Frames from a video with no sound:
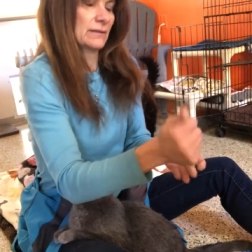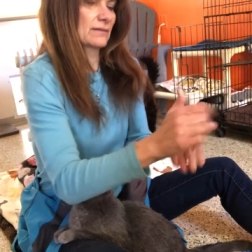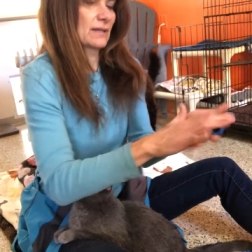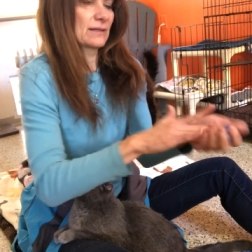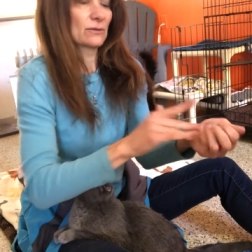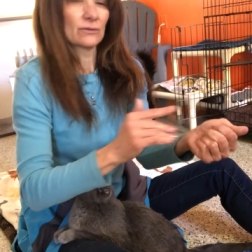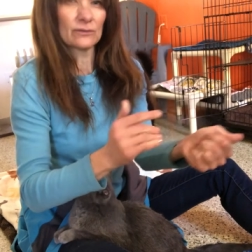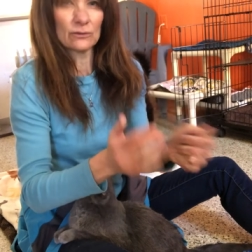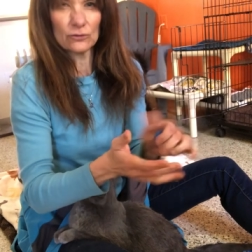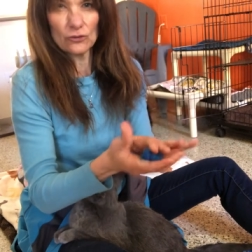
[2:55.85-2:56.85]
It's like those
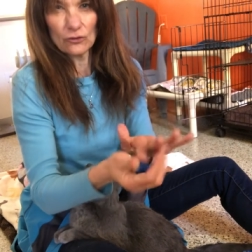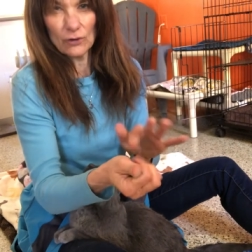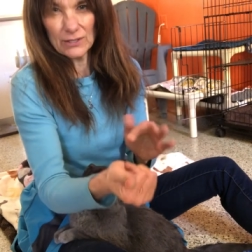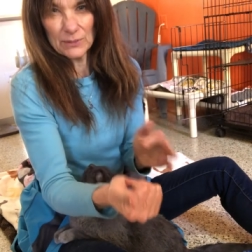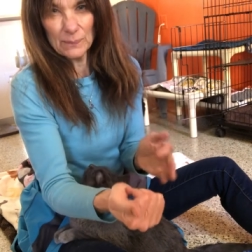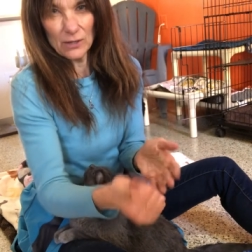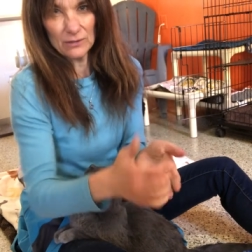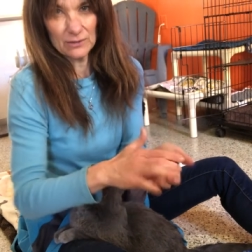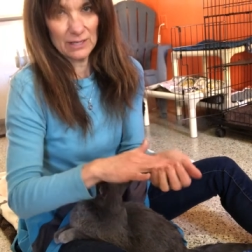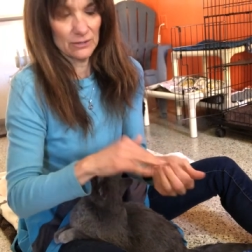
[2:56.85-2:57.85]
little stress
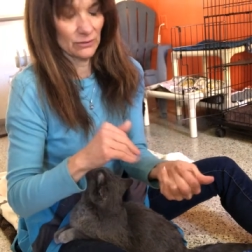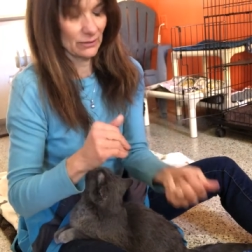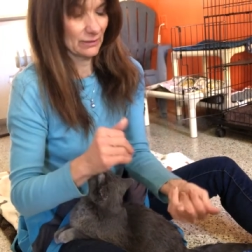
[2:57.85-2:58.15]
balls they used